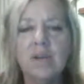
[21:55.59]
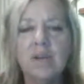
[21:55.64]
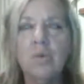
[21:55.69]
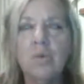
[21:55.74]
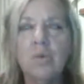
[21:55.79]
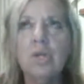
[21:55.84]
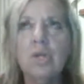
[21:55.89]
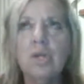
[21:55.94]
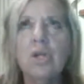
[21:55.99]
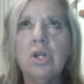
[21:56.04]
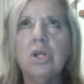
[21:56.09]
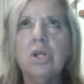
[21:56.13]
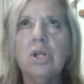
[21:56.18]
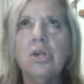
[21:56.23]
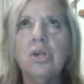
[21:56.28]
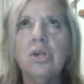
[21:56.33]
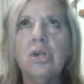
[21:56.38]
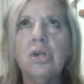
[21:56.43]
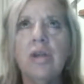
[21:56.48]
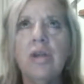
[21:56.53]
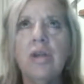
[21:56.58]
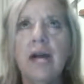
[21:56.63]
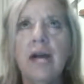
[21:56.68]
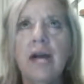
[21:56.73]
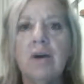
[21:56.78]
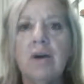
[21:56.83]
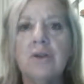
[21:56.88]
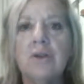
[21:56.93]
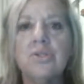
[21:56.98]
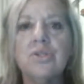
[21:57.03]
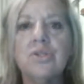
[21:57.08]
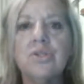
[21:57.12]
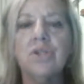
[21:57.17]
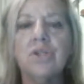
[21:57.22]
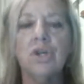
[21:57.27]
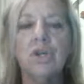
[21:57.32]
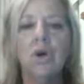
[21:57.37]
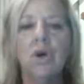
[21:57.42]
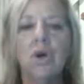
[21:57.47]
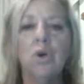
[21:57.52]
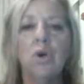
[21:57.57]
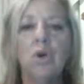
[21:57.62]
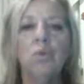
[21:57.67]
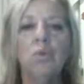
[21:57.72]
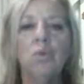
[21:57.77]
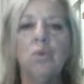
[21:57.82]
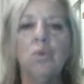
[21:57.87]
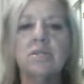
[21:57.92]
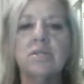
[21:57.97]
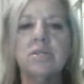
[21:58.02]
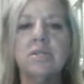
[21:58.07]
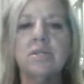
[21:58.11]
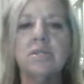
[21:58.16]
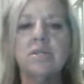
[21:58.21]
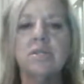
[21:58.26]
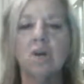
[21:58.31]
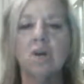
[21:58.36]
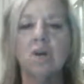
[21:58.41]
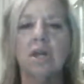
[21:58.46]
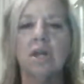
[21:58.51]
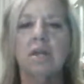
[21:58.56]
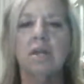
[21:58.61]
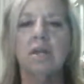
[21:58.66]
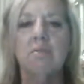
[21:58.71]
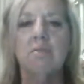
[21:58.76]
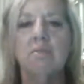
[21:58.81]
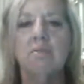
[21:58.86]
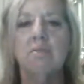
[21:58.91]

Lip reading: I want you to learn how to know what's a psychic